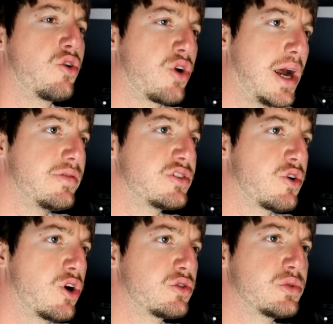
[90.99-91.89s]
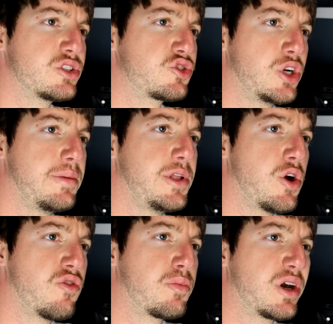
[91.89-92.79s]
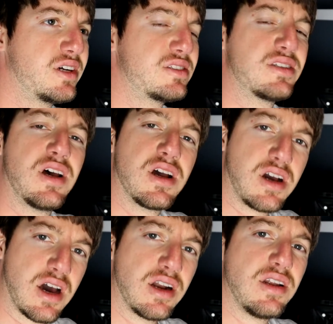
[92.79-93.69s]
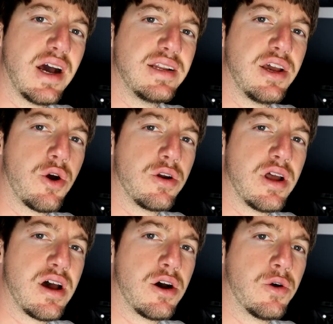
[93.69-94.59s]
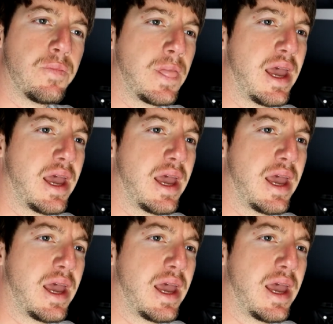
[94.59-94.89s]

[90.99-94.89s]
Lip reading: graphics cards were extremely overpriced, kind of like they are now,